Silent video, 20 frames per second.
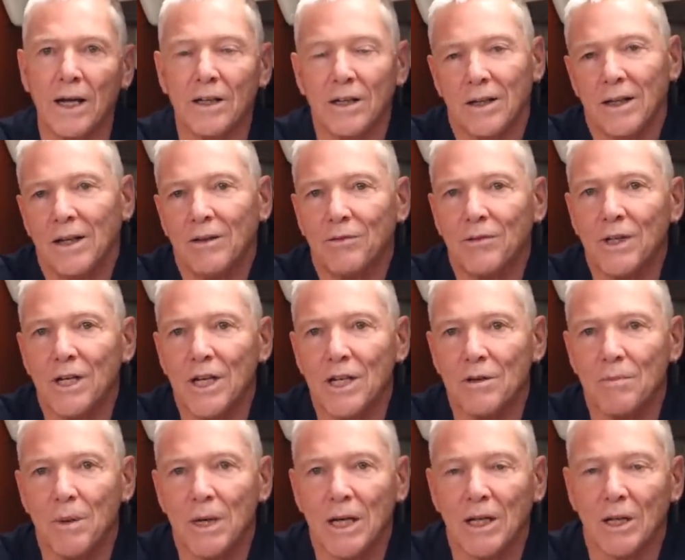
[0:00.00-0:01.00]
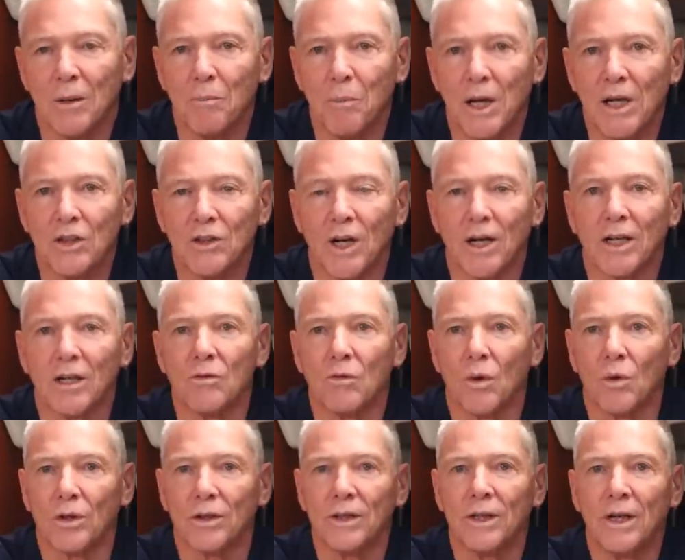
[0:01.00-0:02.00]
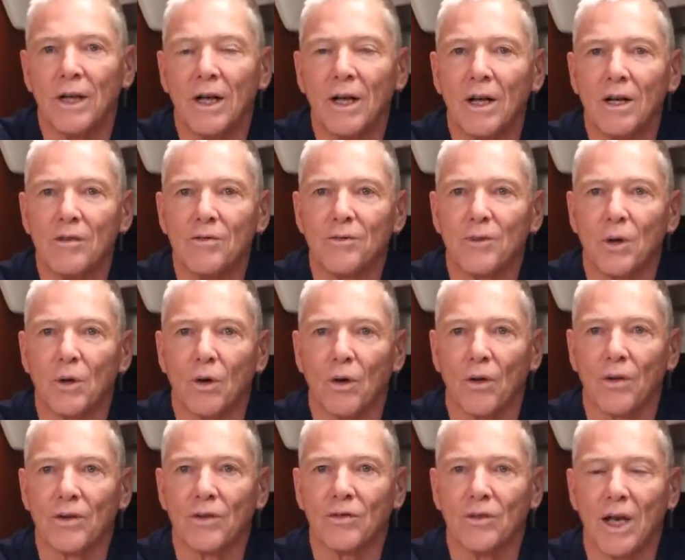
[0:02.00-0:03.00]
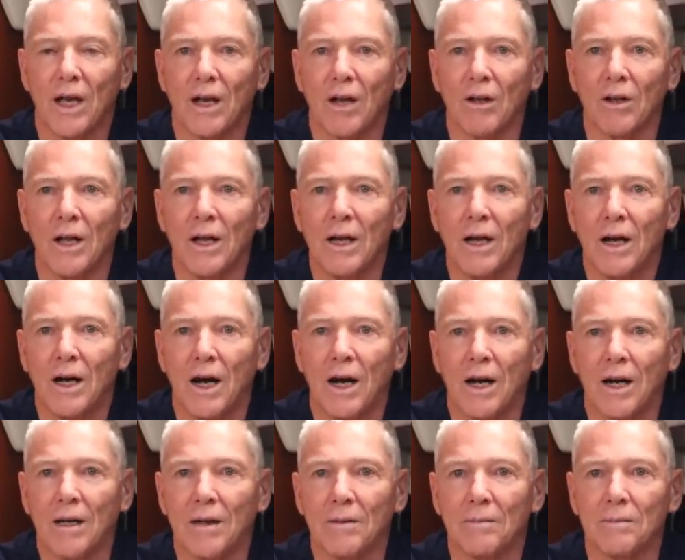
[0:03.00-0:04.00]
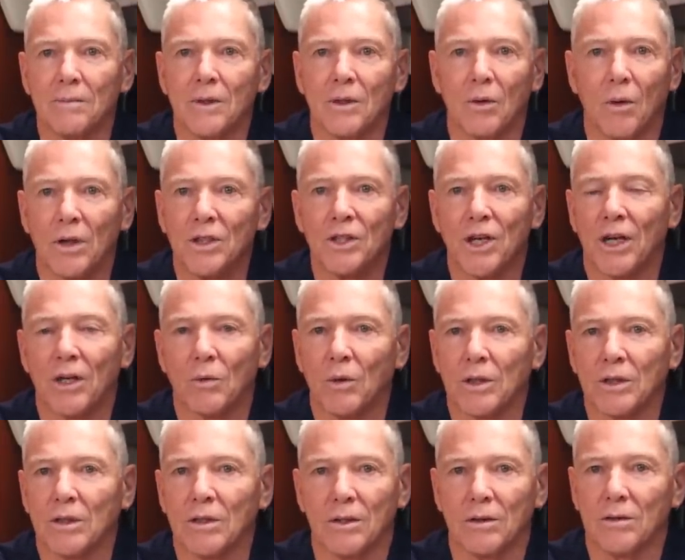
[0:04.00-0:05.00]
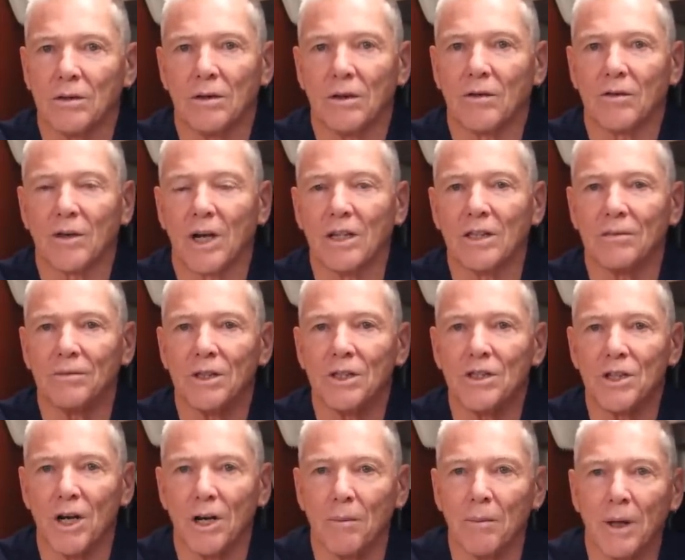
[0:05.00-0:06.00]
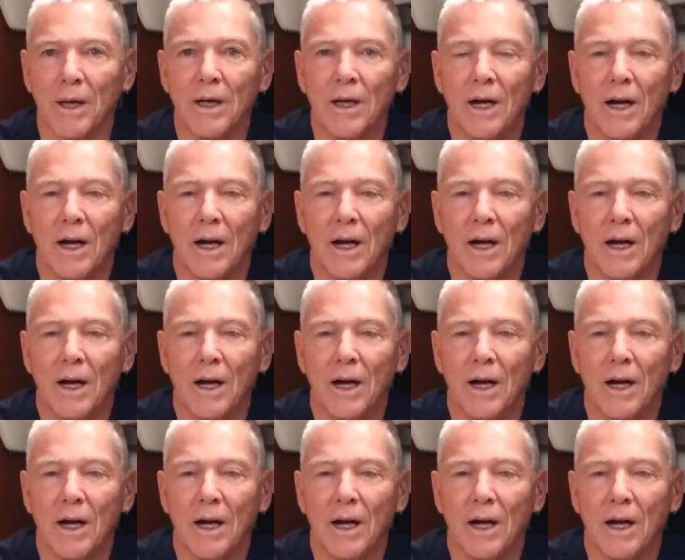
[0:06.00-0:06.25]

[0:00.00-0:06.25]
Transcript: And if need be, in a pinch, I can roller furl the sail, you know, a Genoa to the size of a jib.